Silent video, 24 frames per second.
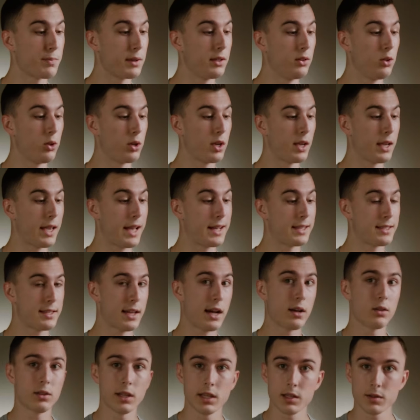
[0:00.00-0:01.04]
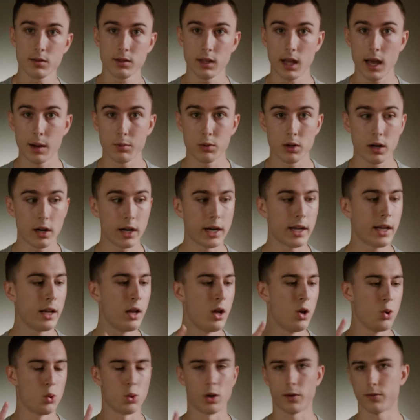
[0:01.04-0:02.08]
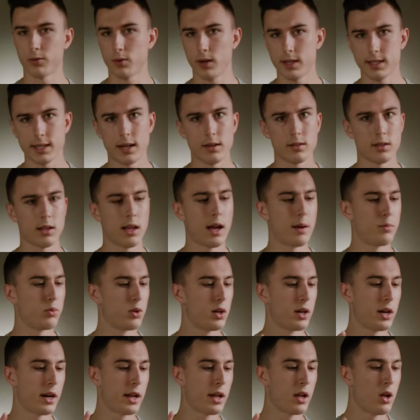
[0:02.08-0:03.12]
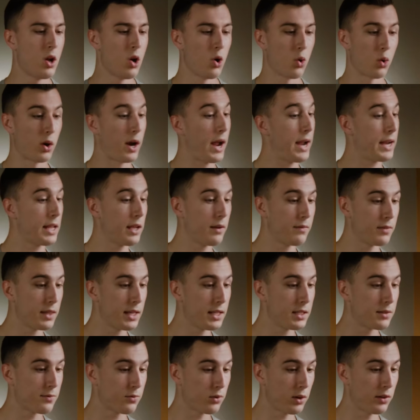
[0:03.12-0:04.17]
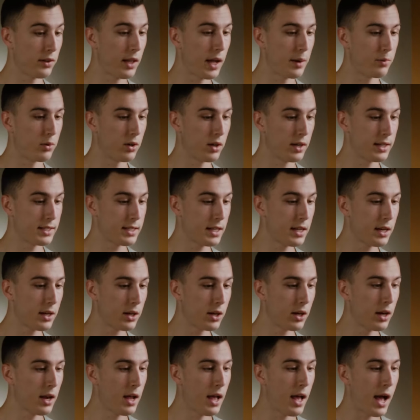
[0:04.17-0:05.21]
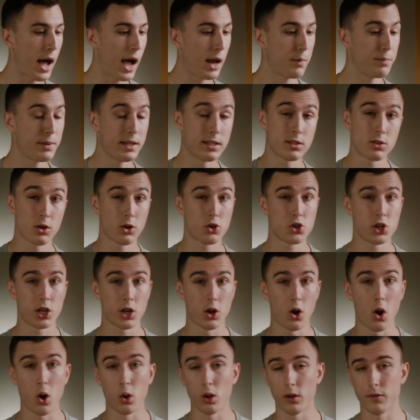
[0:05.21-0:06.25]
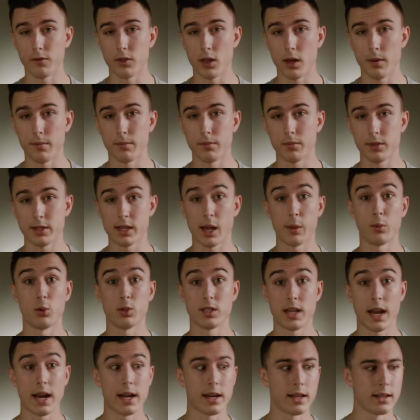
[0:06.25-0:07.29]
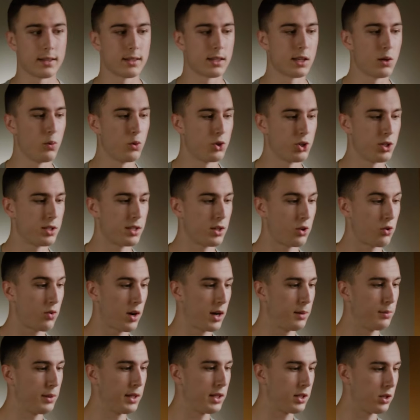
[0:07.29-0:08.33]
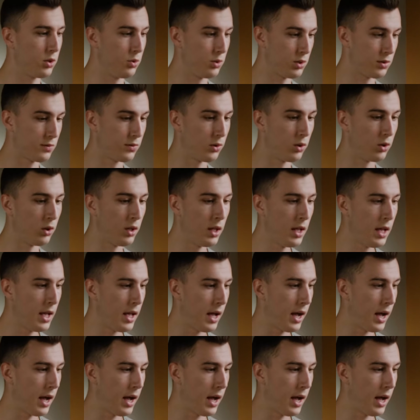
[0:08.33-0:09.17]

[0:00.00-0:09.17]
be looking at Soundly's library or Free Sounds library or any of these free libraries here. I'd be searching all of them simultaneously, which is incredibly useful.